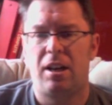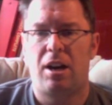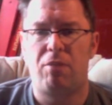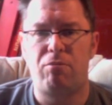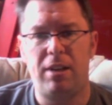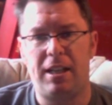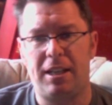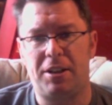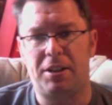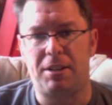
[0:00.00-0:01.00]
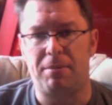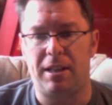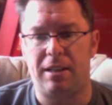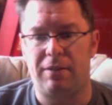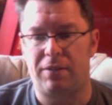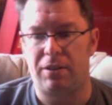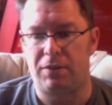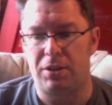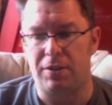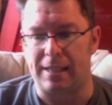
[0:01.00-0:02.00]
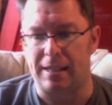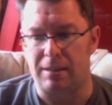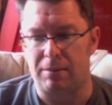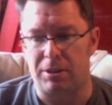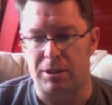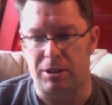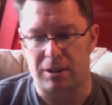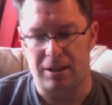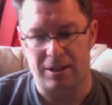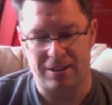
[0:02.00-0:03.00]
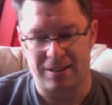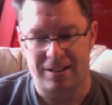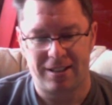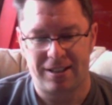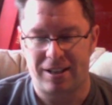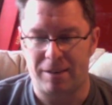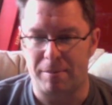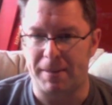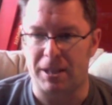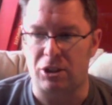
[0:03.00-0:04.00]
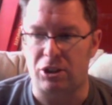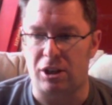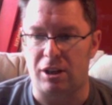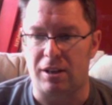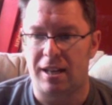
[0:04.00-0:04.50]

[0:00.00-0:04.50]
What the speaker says: a really nasty way of doing it, which I'm about to show.